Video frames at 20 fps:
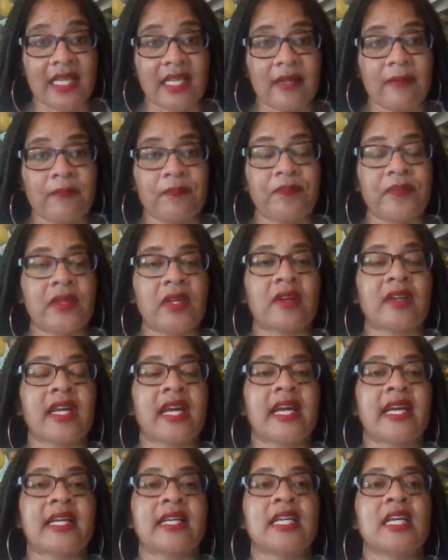Okay,
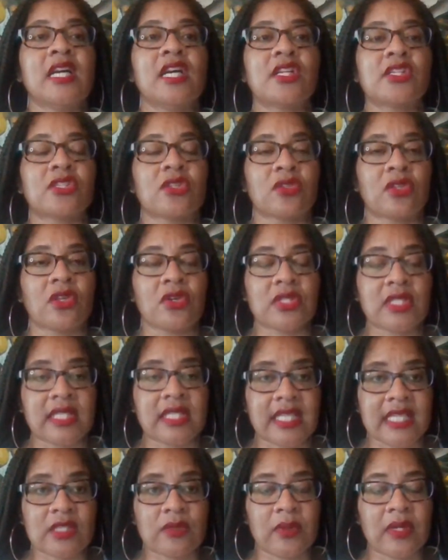so those are things we
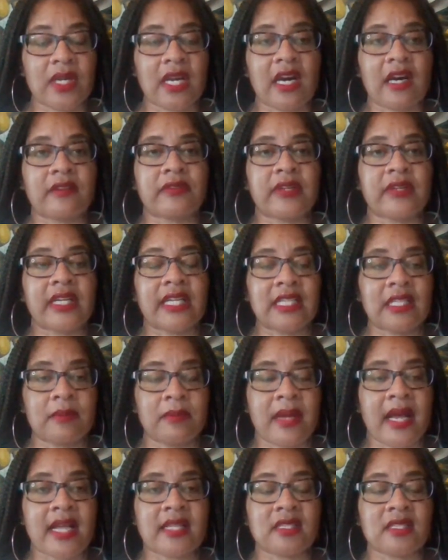cover in the
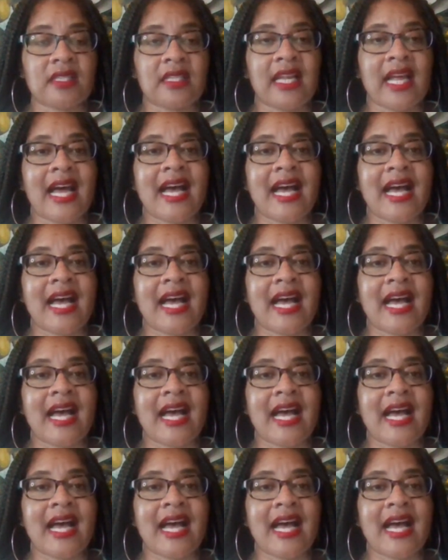masterclass,